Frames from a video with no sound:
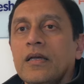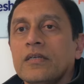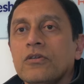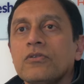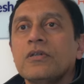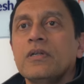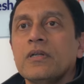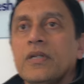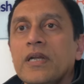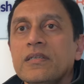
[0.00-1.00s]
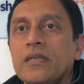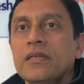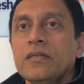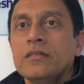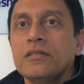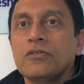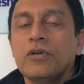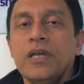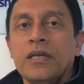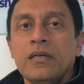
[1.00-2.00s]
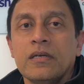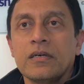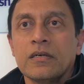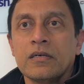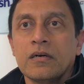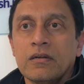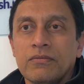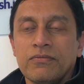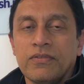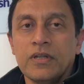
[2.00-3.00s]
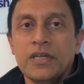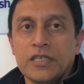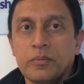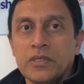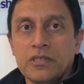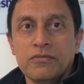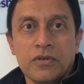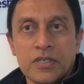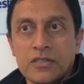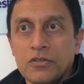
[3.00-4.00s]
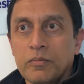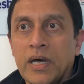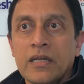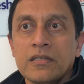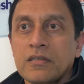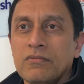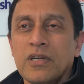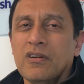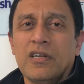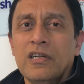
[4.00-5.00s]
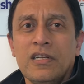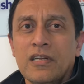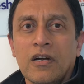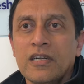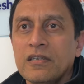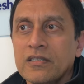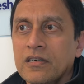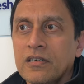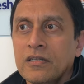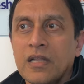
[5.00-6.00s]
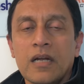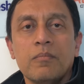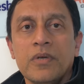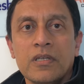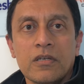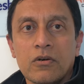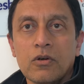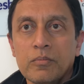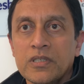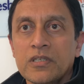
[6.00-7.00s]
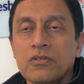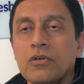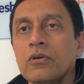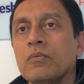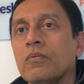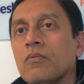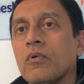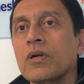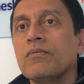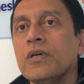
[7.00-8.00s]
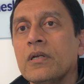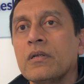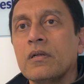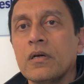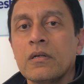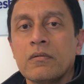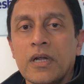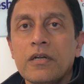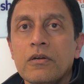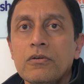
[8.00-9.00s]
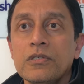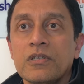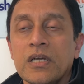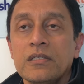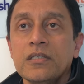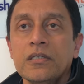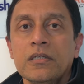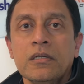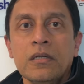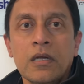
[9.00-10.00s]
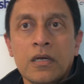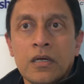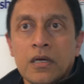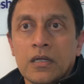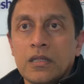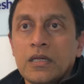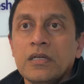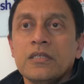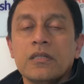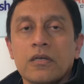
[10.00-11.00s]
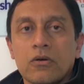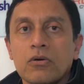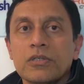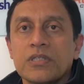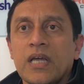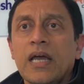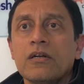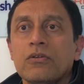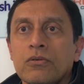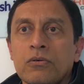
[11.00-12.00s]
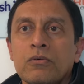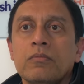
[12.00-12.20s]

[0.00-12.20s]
Yeah, so data centers today are fairly expensive for us to manage, and we are really not interested in that being the core business. So what we are trying to do is transition the core stack to